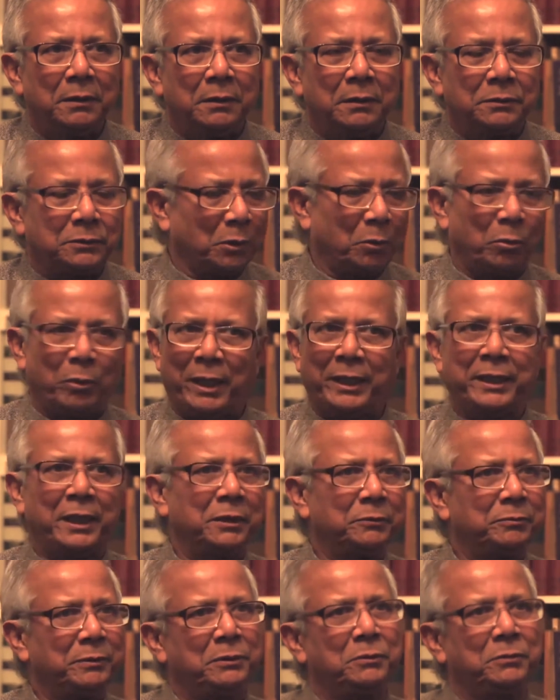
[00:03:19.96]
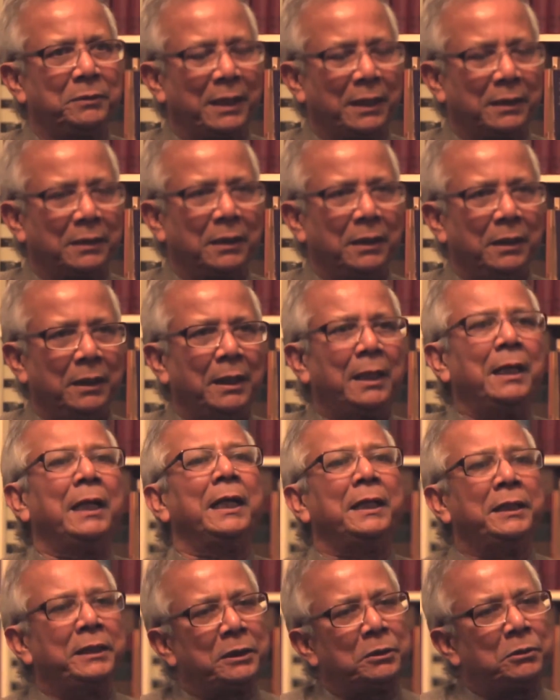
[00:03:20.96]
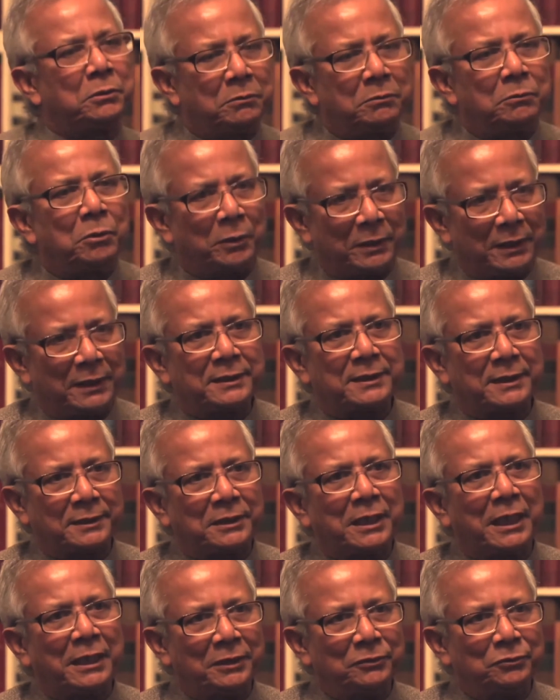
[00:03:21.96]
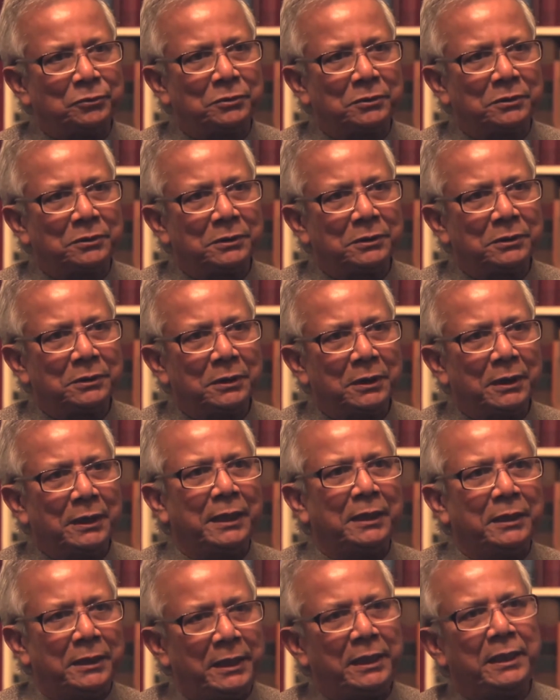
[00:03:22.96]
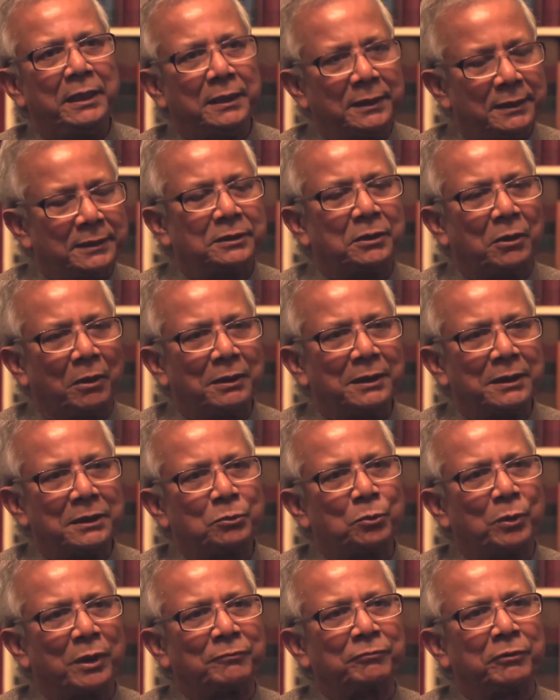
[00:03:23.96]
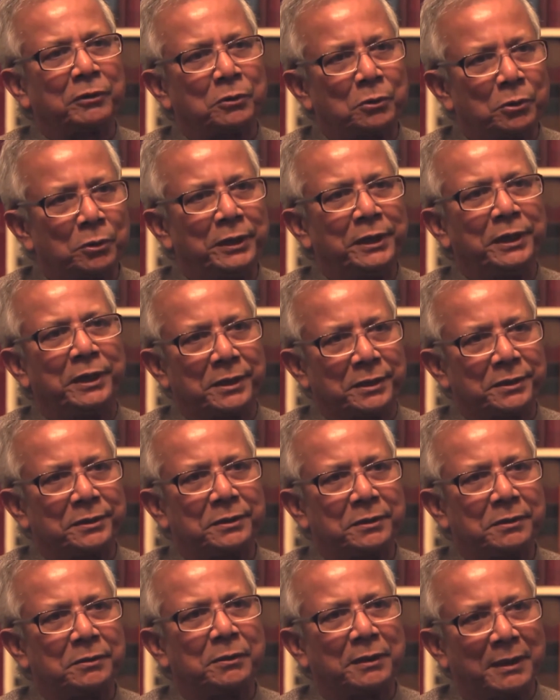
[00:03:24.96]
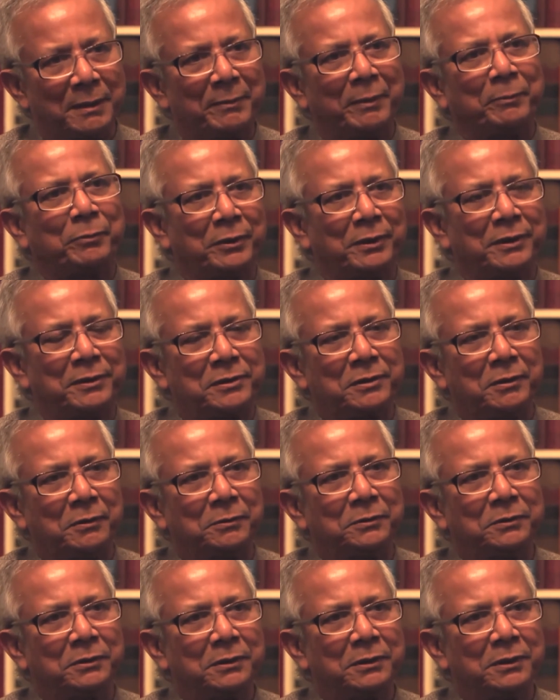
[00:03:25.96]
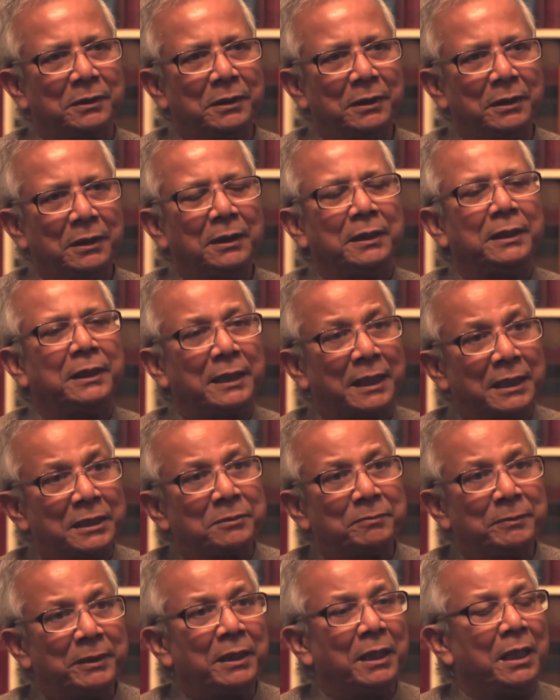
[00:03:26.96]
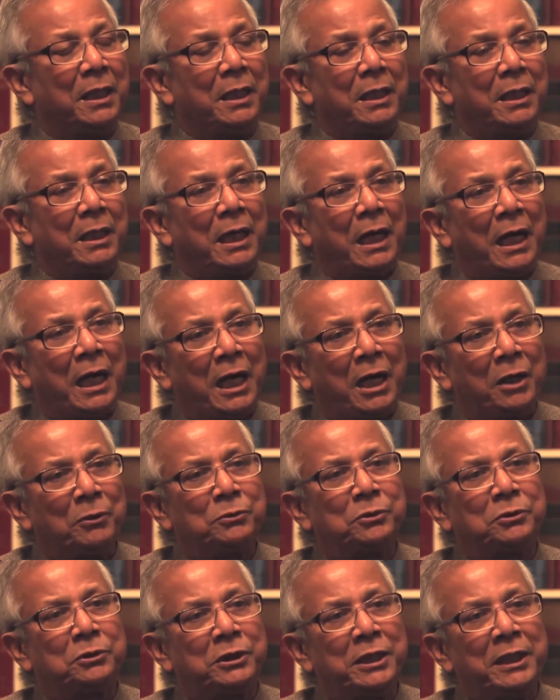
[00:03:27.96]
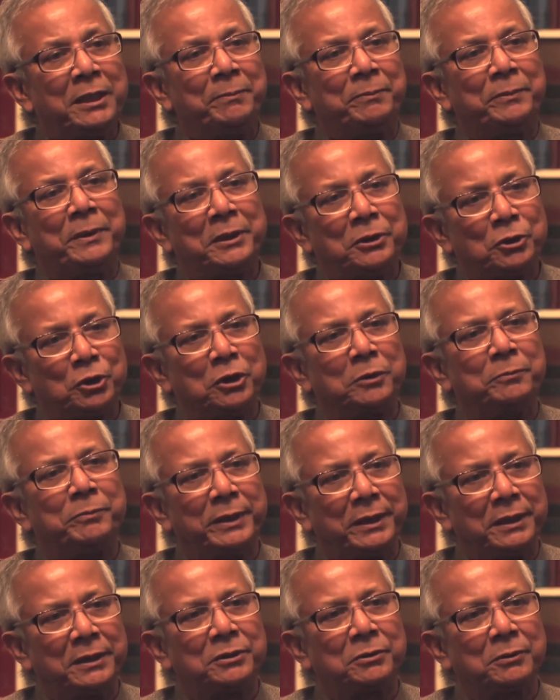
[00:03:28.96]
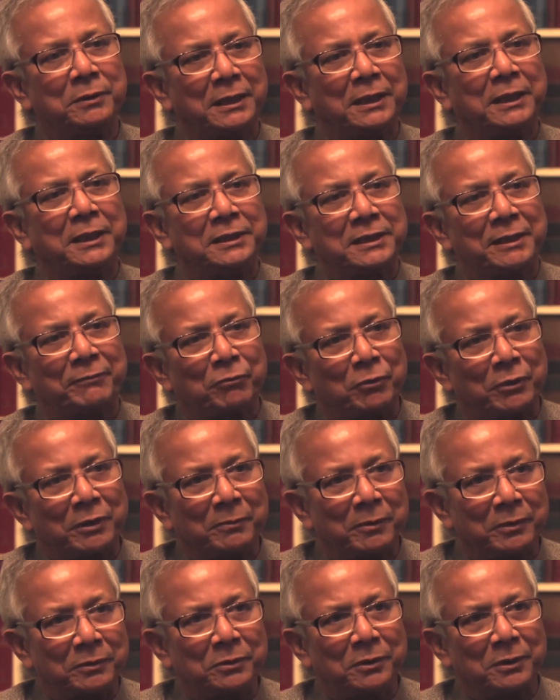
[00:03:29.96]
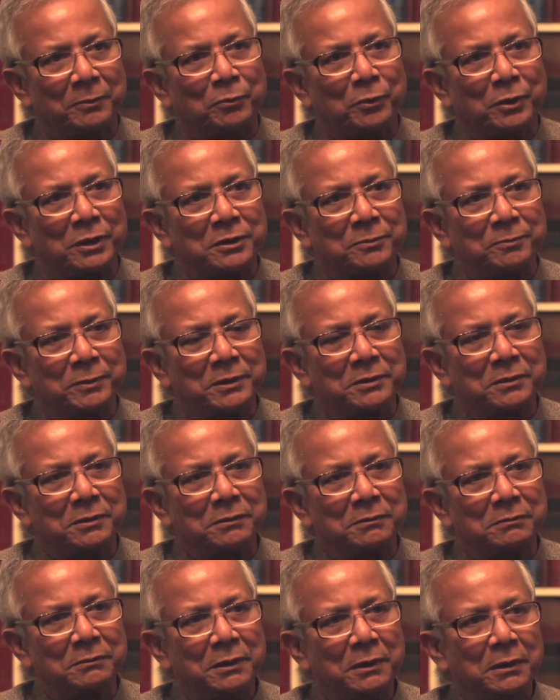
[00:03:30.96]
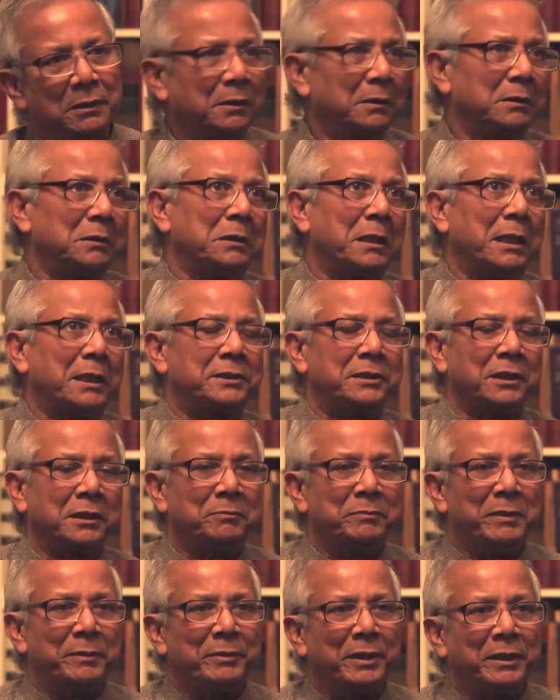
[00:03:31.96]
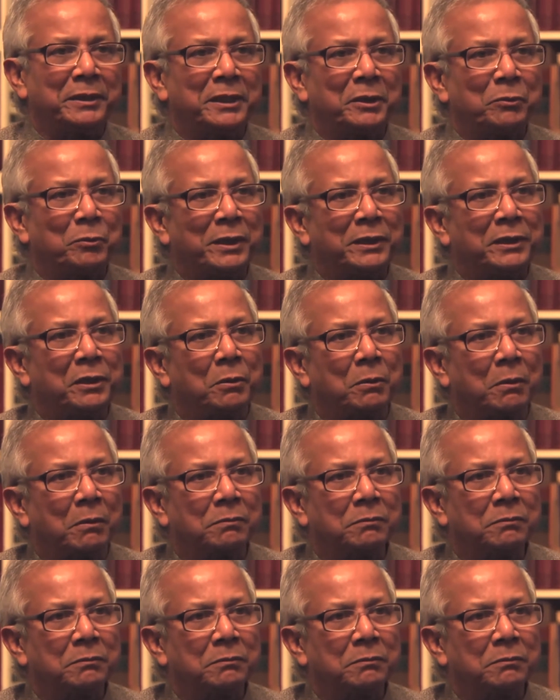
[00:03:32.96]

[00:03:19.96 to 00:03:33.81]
So why can't we do that? And he took it as a challenge. And he and his colleagues worked for two years to come up with this solution. He asked me how cheap it should be so that it's affordable to the poorest person. I said, maybe under one euro.